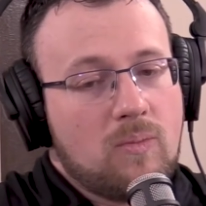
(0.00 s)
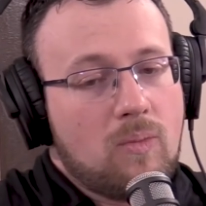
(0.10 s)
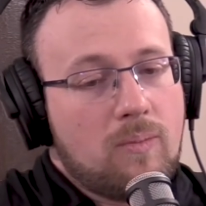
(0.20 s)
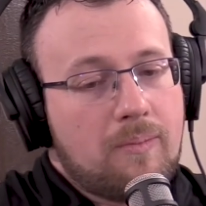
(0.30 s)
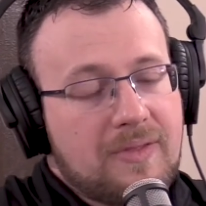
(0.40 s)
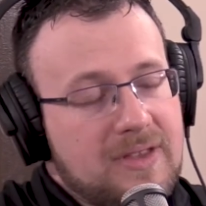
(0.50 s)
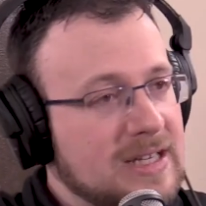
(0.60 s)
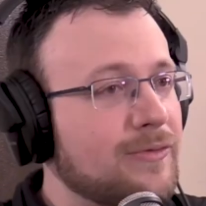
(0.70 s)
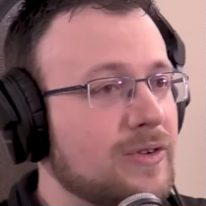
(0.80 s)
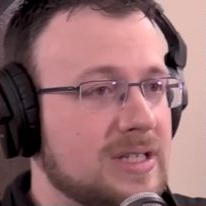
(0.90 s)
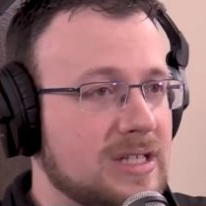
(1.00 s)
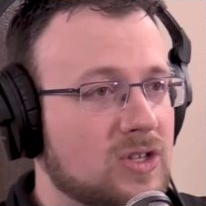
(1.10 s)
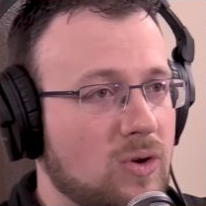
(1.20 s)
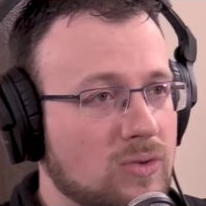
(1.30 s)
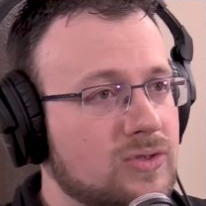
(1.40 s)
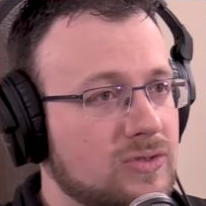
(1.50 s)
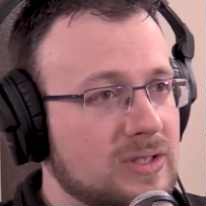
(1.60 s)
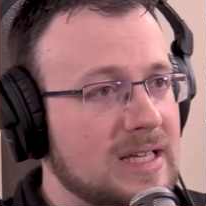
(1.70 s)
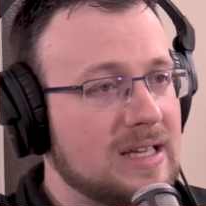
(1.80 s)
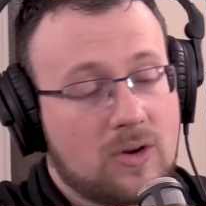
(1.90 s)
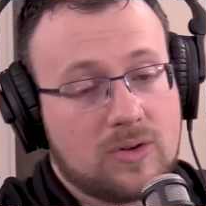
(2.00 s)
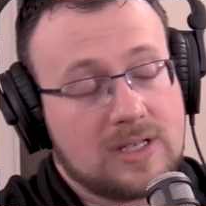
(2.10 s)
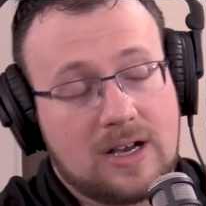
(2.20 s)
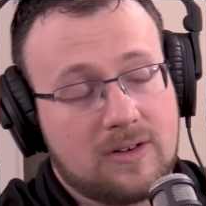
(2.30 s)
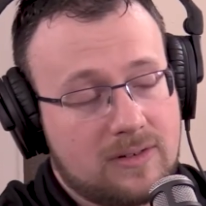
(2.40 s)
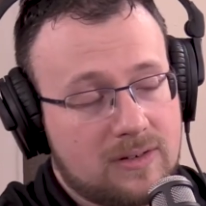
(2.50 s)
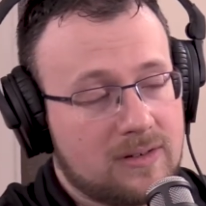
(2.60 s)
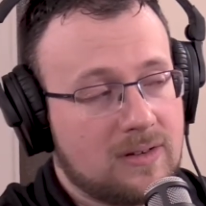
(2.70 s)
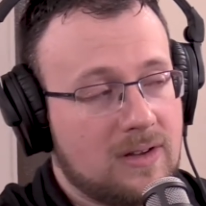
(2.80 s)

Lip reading: but the difference is culturally, of course, now in our